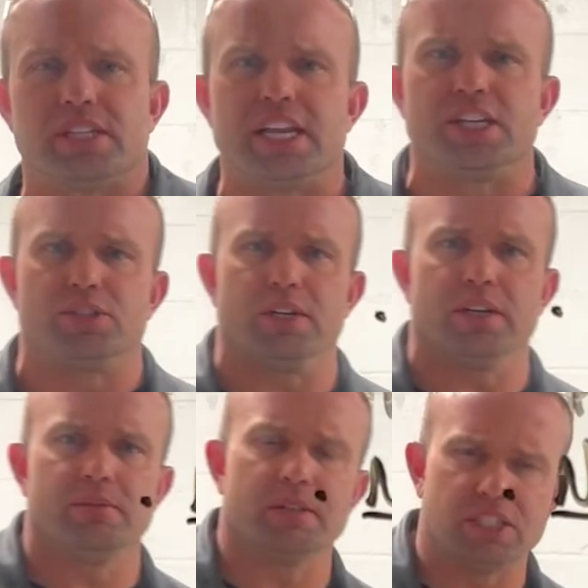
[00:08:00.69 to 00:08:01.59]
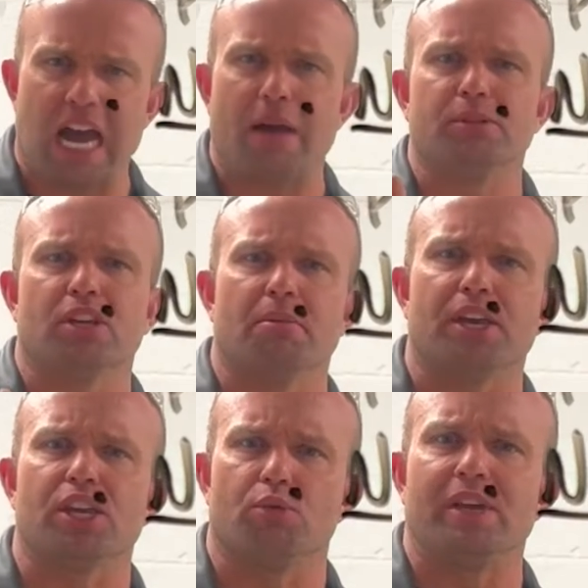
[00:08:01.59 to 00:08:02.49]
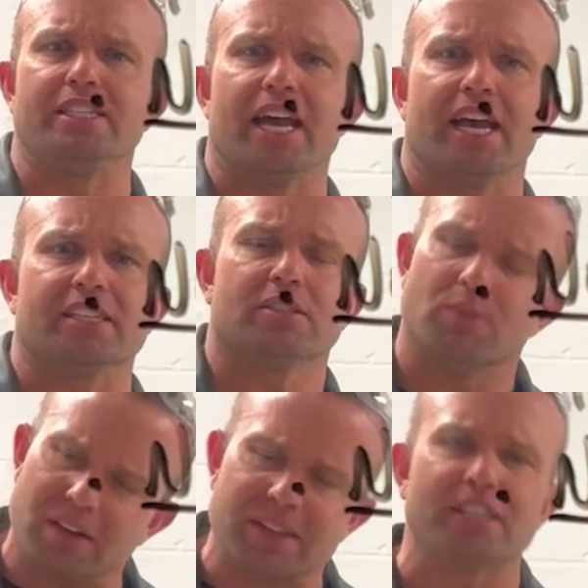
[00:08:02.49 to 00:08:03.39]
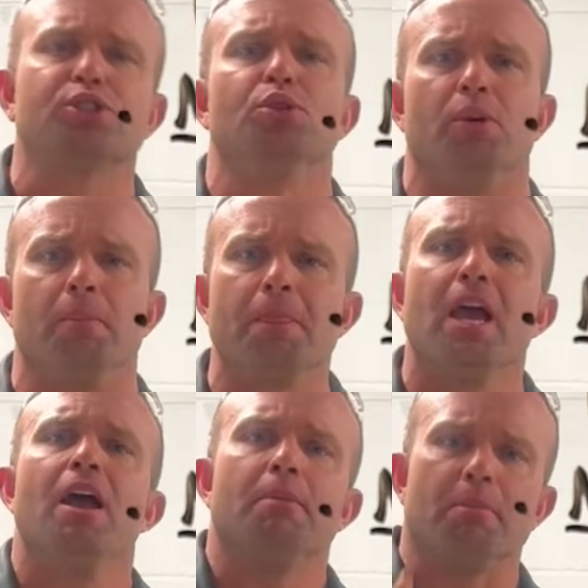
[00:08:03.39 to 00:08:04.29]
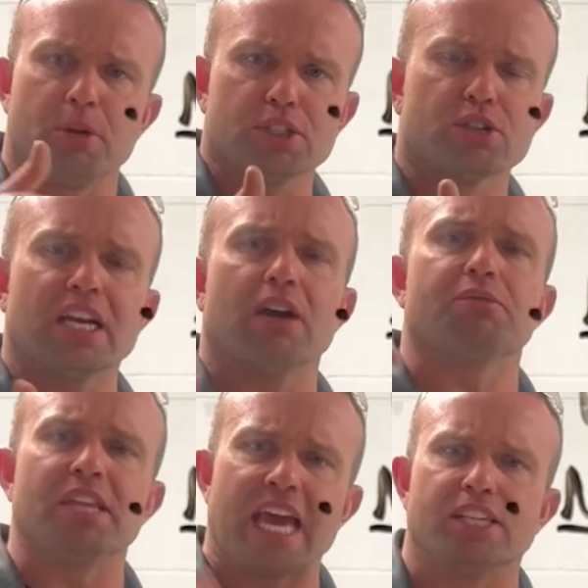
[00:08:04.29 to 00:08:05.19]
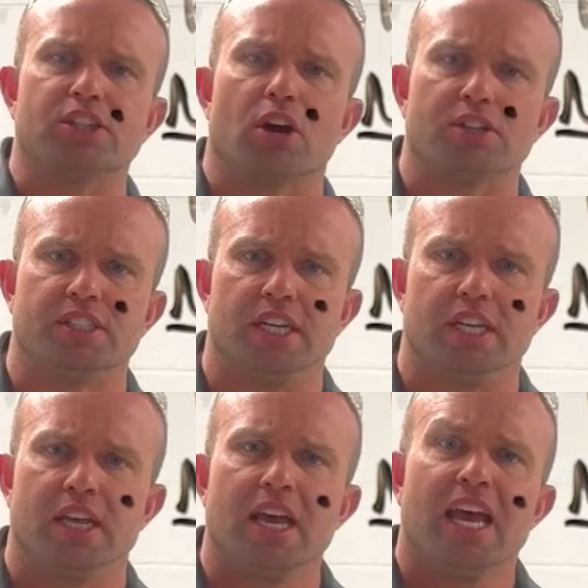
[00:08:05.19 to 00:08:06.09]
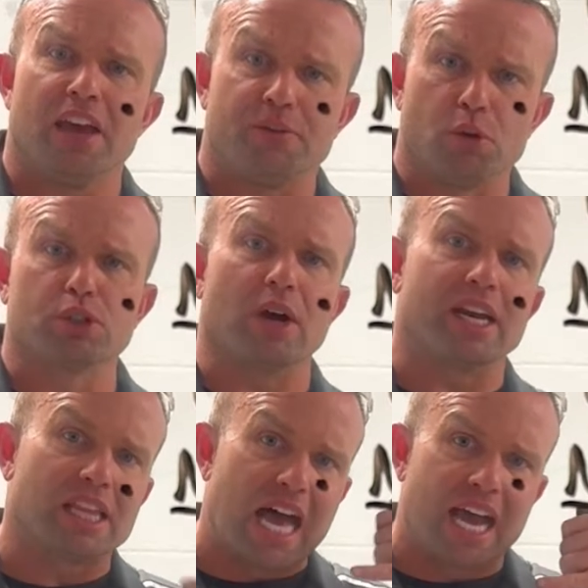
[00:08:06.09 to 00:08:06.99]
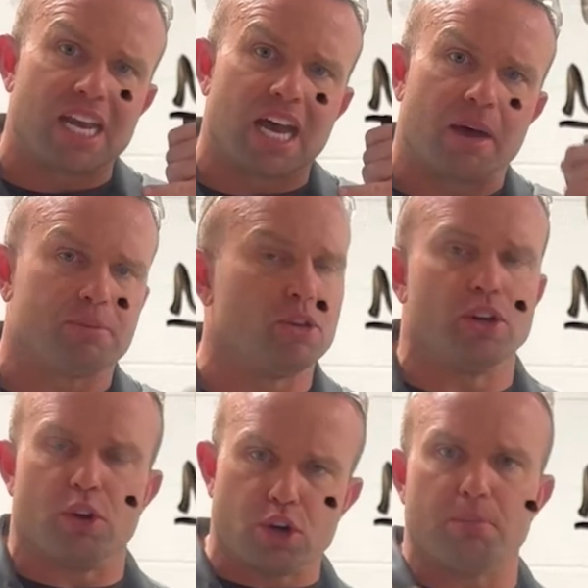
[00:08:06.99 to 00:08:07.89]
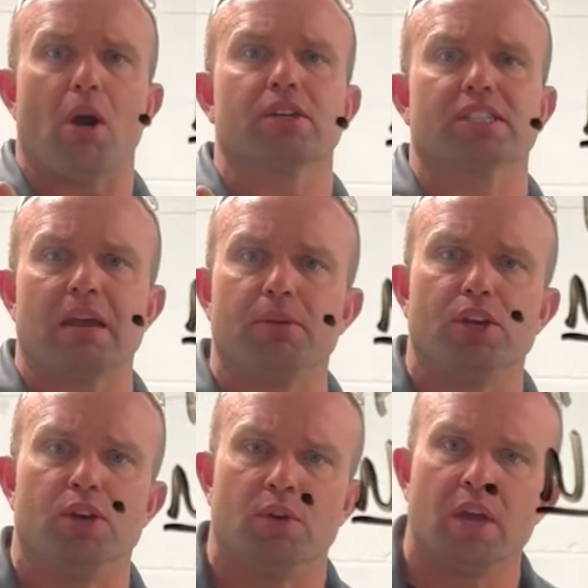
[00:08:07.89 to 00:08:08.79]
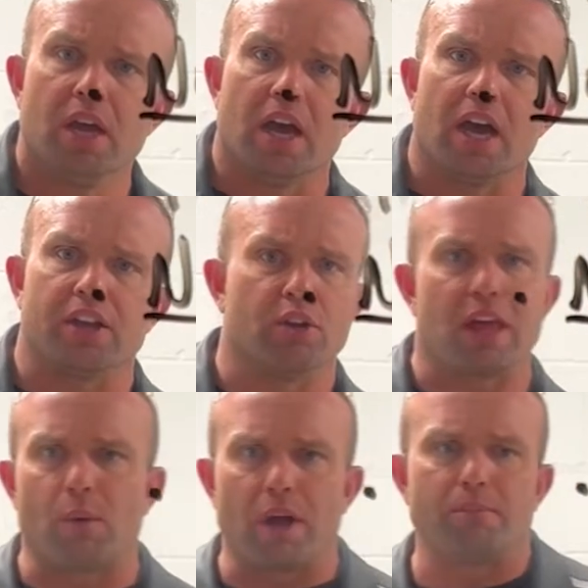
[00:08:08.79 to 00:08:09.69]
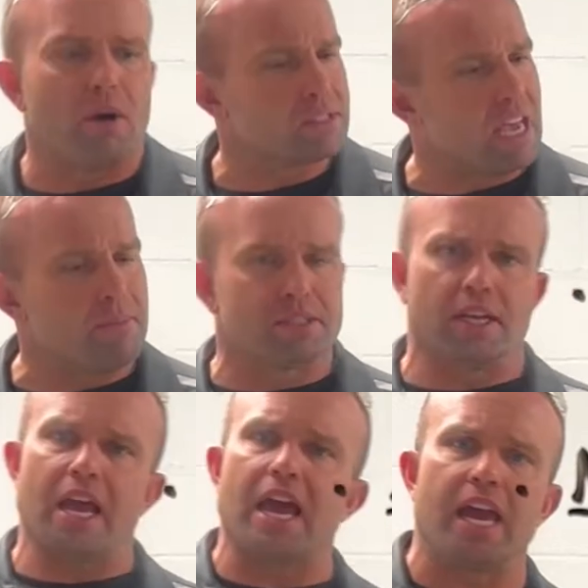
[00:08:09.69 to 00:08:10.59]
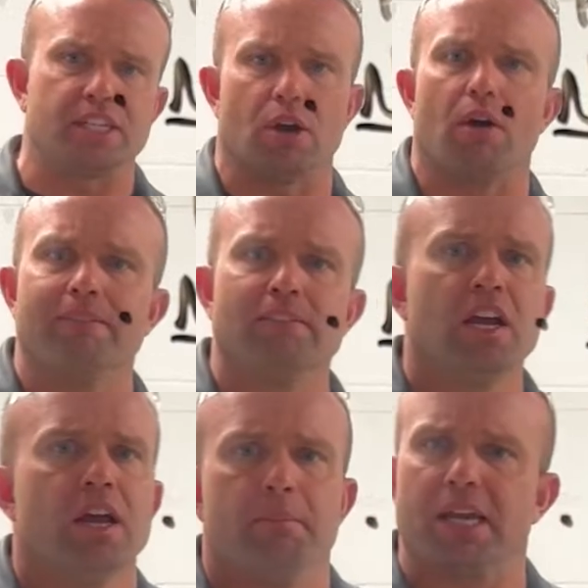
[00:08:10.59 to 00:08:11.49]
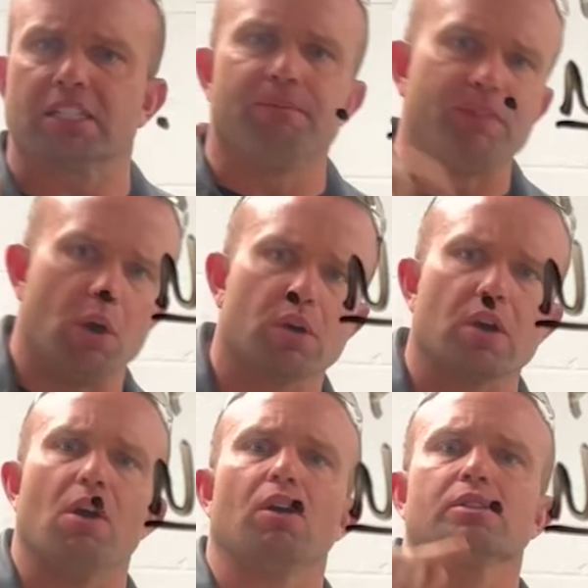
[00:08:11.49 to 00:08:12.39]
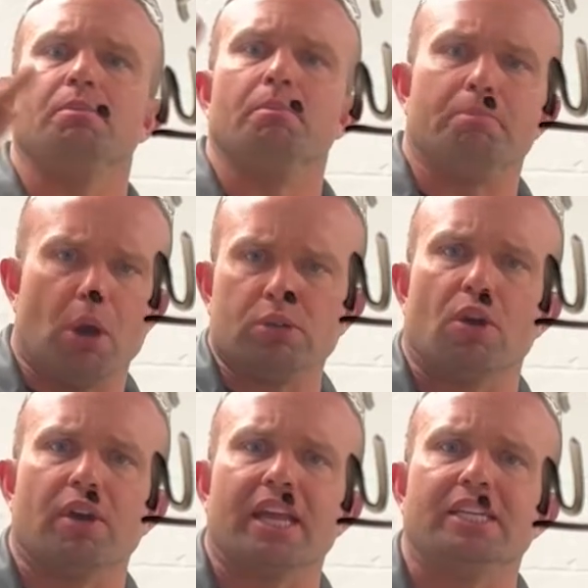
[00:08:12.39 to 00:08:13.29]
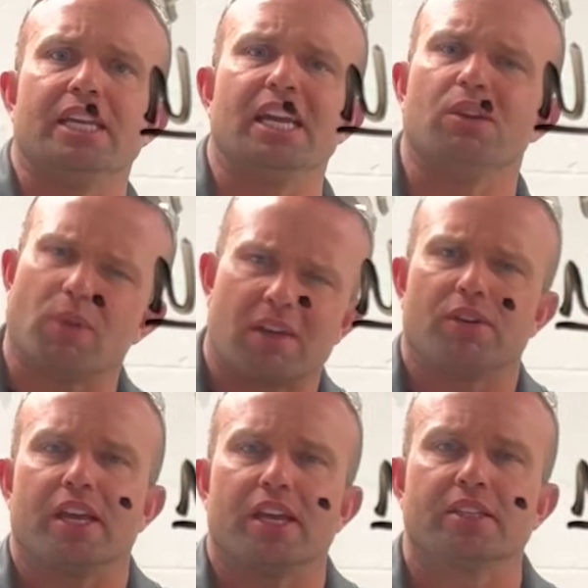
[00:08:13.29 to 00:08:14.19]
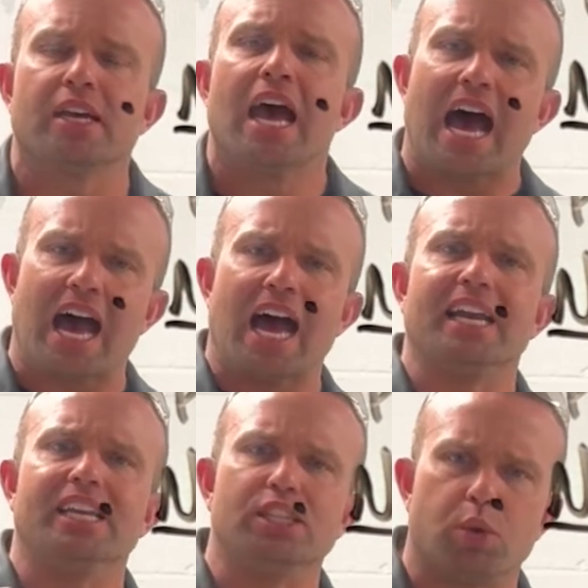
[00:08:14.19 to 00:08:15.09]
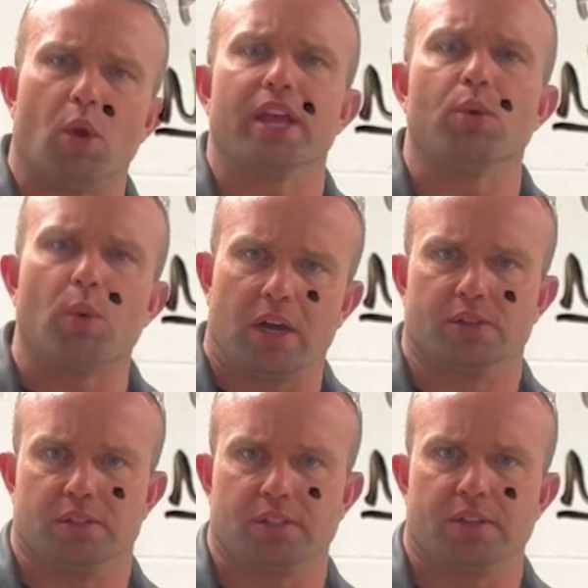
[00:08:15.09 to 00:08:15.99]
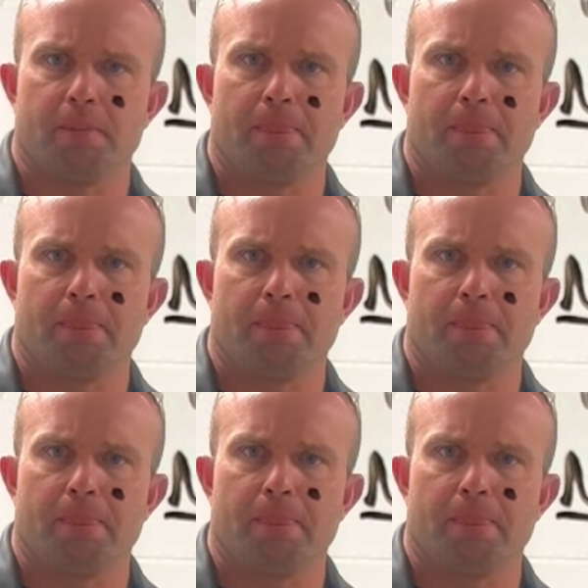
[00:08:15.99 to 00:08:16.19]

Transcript: in industry. The job is going to make you retest. Well, that's true, but put yourself in the HR seat. If you're trying to line up, your boss came to you, that weld boss came and said, hey, HR, make some phone calls, post on Indeed, whatever it is, I need 20 welders.